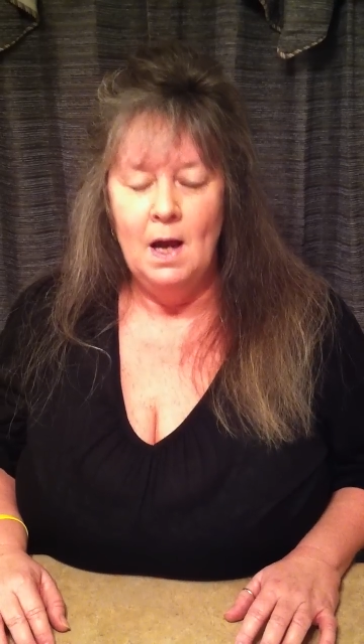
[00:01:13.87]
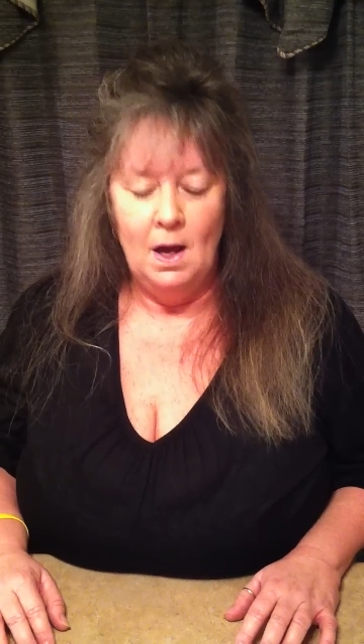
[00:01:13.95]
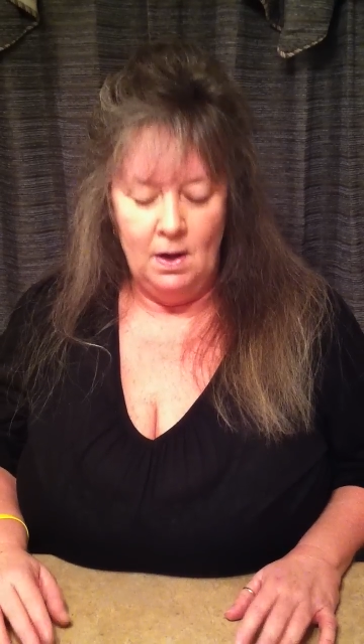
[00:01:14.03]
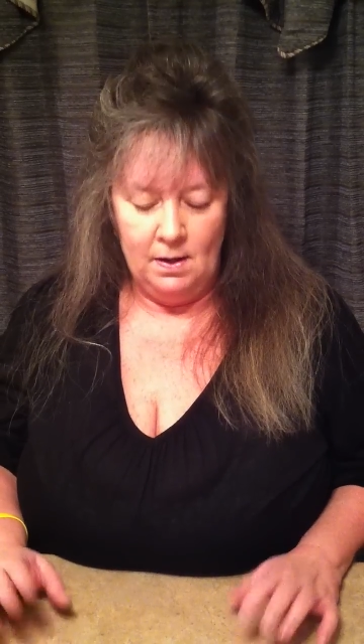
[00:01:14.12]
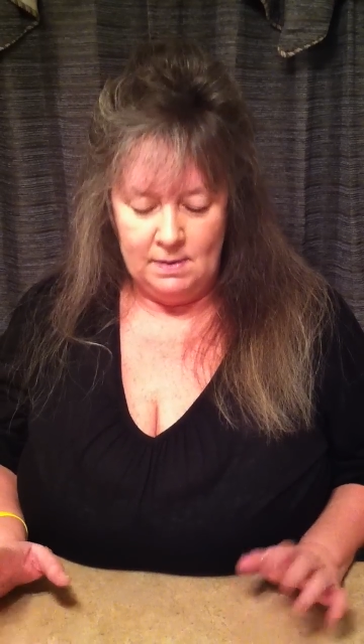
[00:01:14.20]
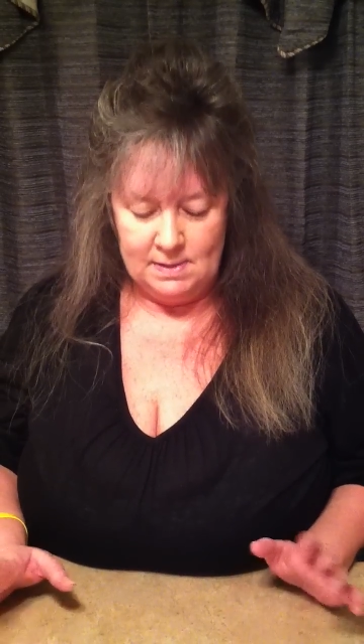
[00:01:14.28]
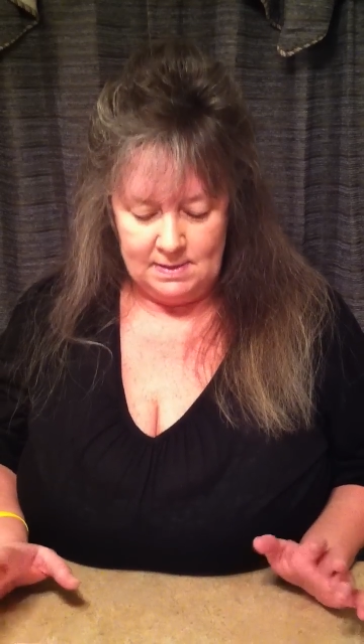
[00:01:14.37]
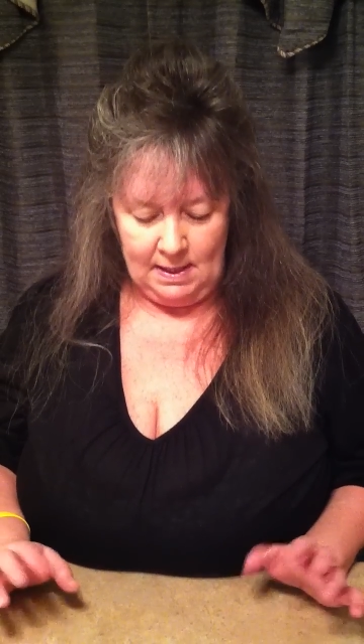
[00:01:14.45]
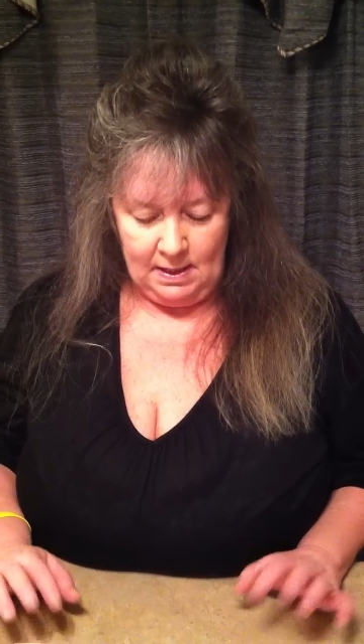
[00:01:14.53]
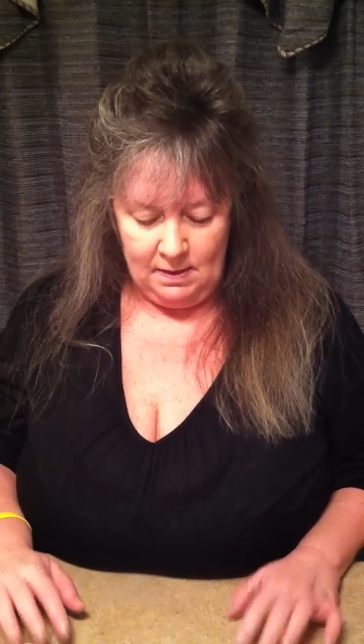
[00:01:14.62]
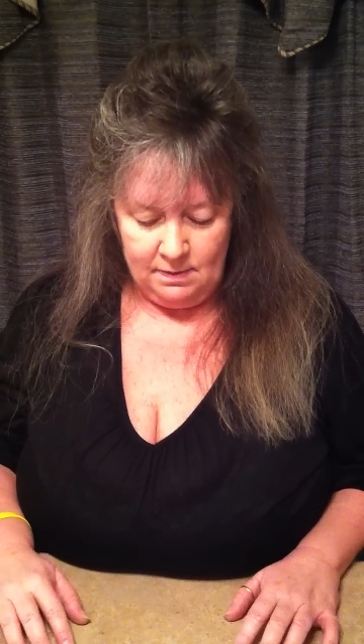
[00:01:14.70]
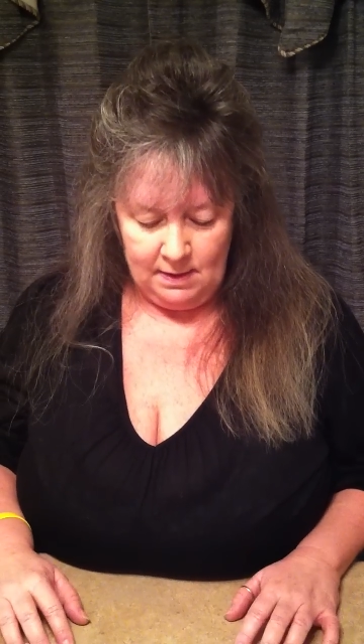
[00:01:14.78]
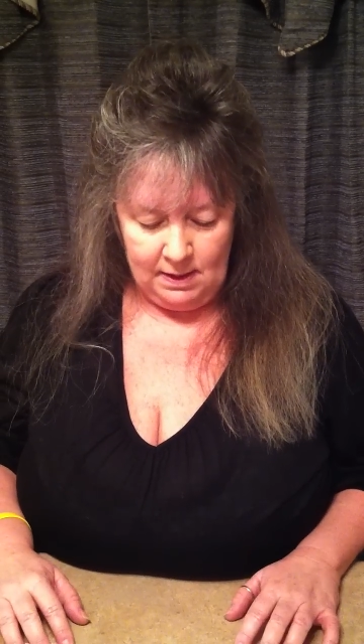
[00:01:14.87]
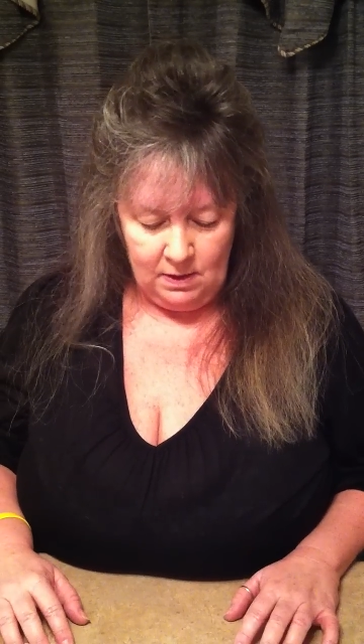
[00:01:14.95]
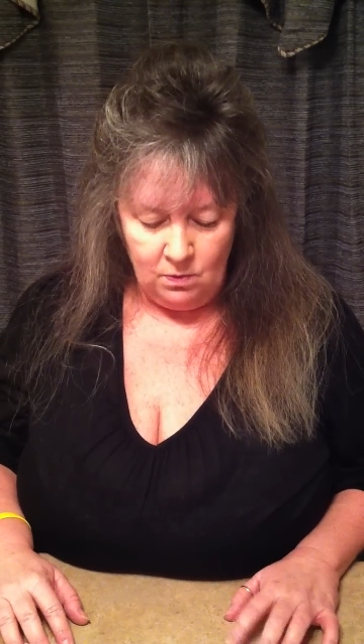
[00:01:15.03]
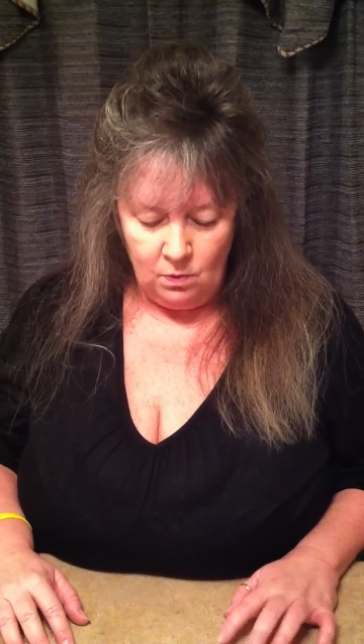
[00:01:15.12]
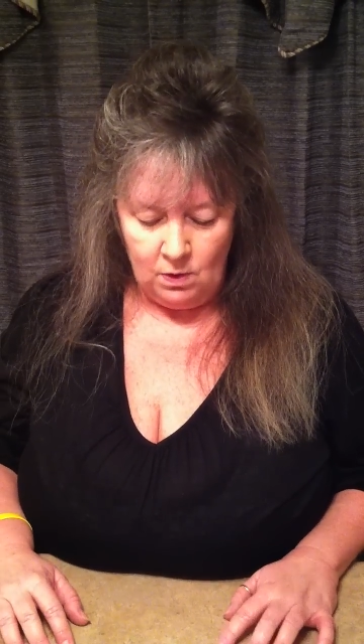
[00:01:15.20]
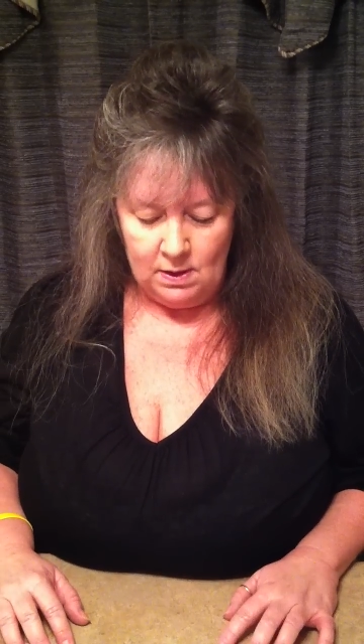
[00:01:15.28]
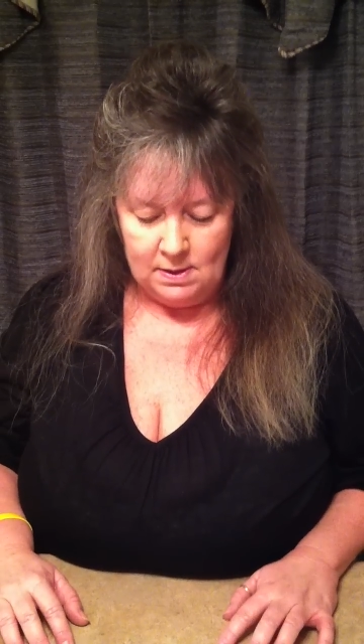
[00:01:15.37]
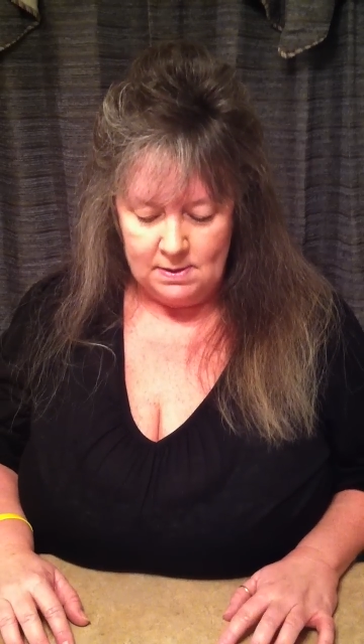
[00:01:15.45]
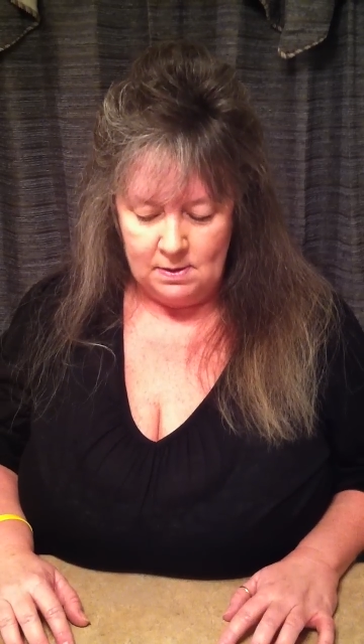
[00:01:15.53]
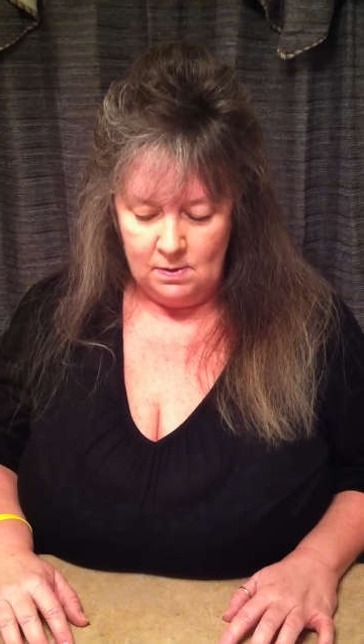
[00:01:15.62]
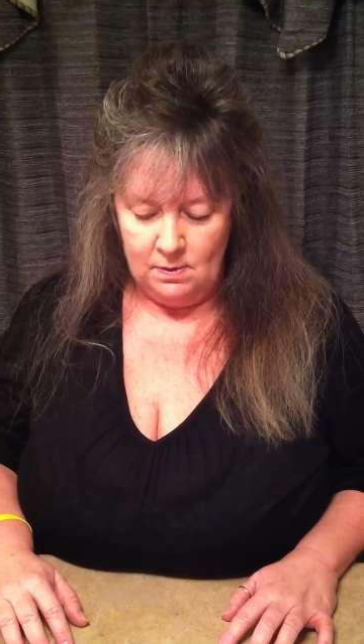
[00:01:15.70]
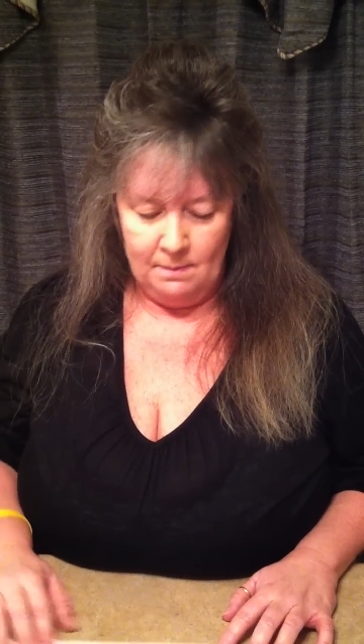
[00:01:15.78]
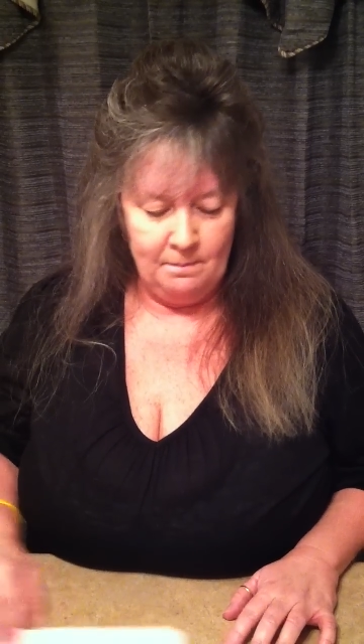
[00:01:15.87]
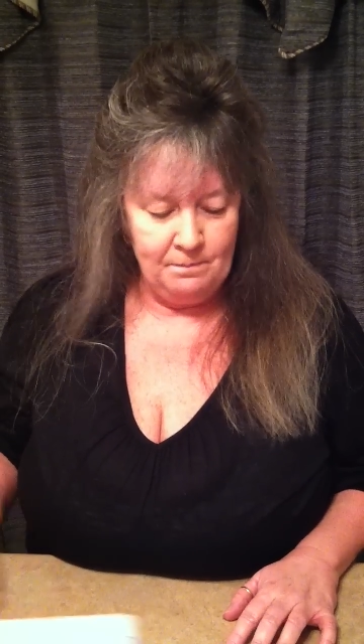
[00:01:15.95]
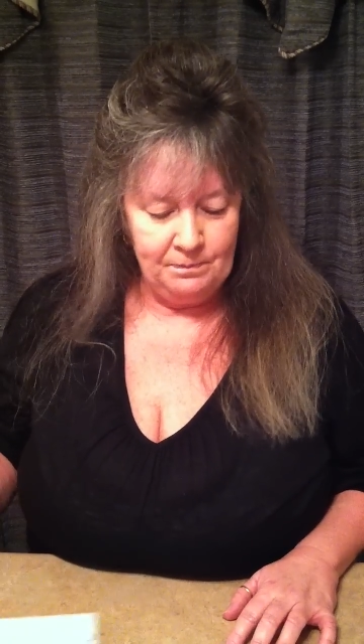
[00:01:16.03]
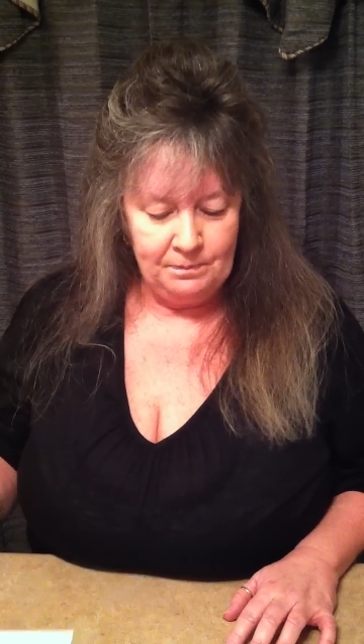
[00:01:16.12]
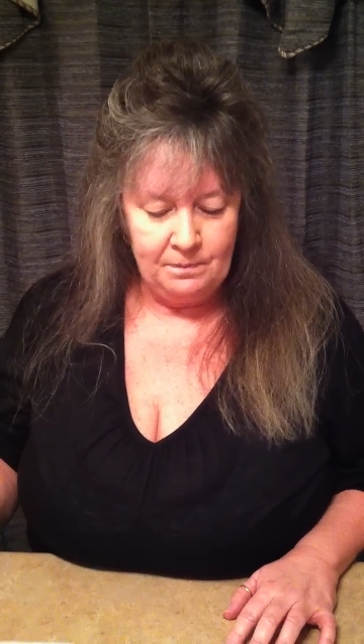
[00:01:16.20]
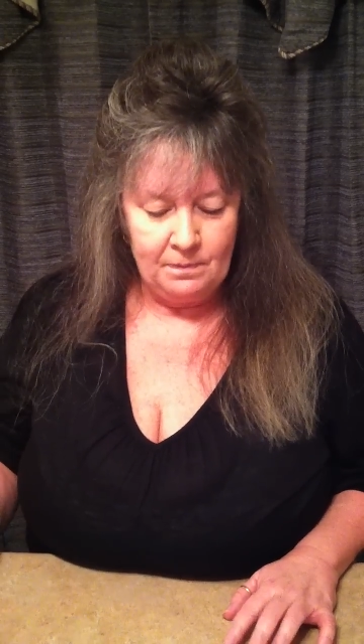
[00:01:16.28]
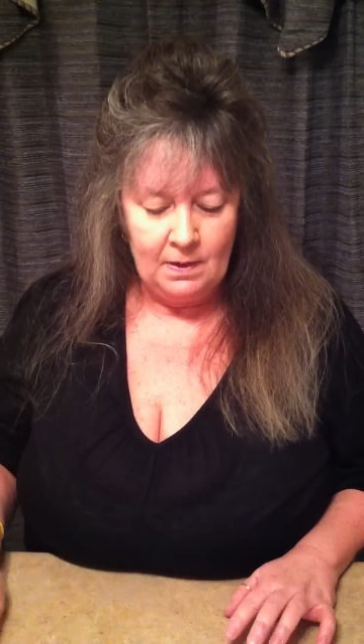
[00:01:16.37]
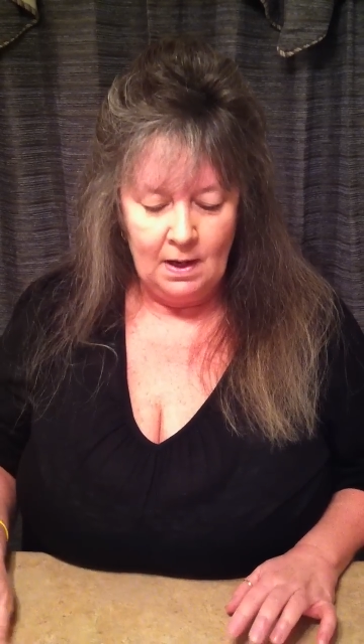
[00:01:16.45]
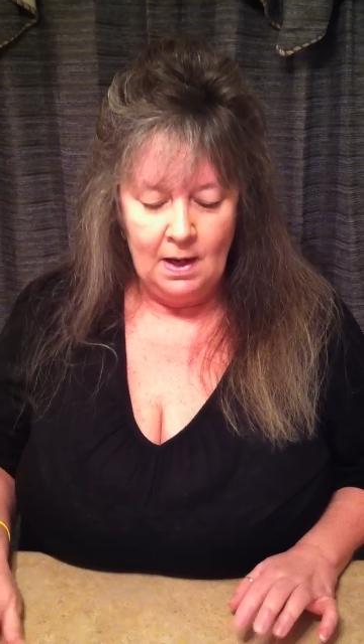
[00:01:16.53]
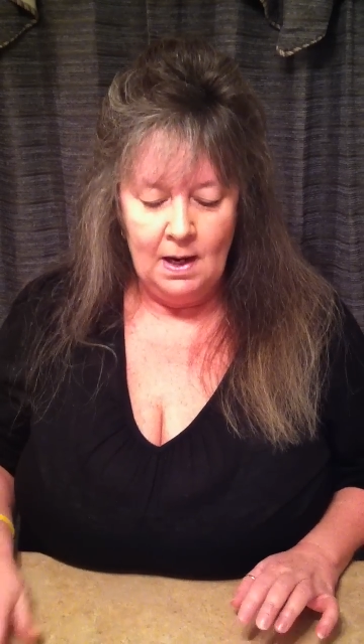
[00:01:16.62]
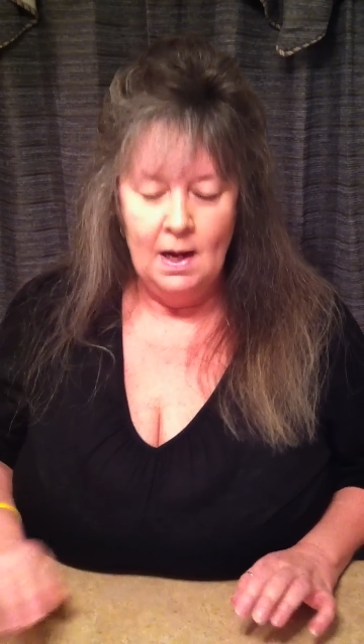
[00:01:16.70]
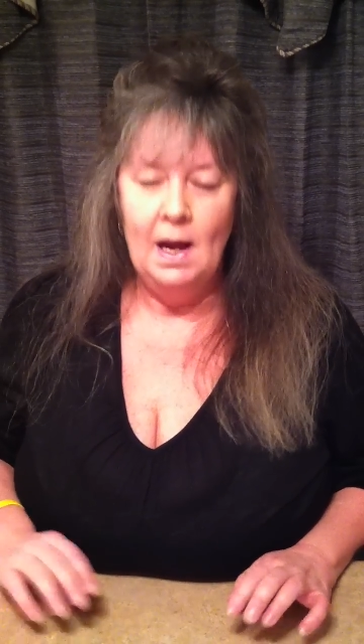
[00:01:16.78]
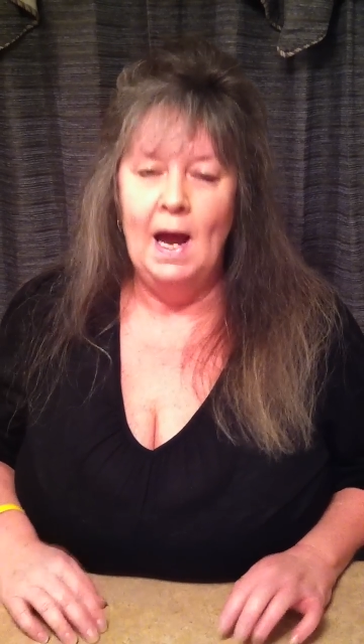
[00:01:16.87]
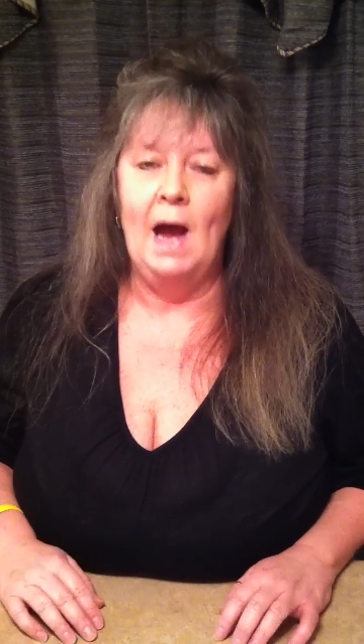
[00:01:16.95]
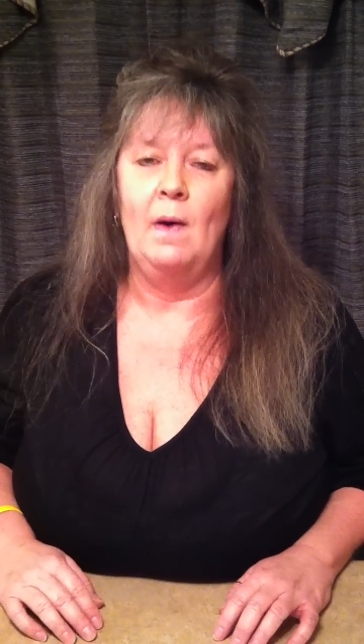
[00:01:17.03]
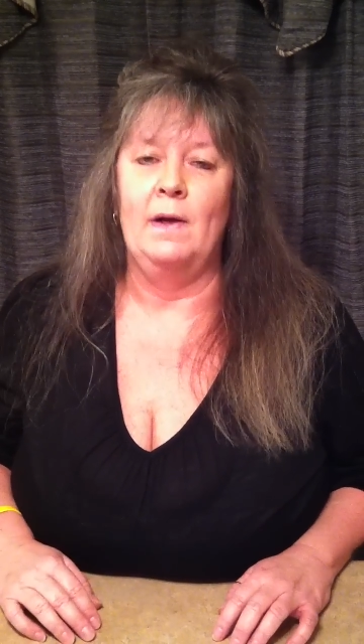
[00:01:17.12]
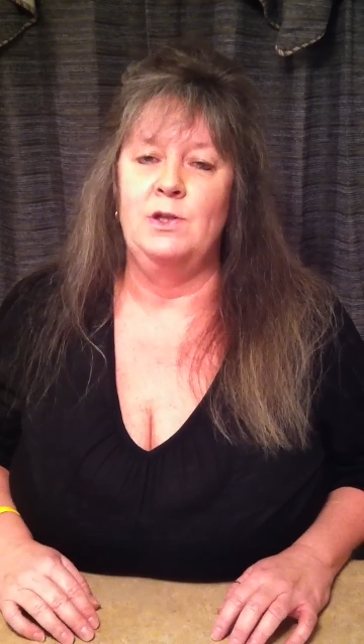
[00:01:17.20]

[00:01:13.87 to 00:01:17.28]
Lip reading: The second thing was how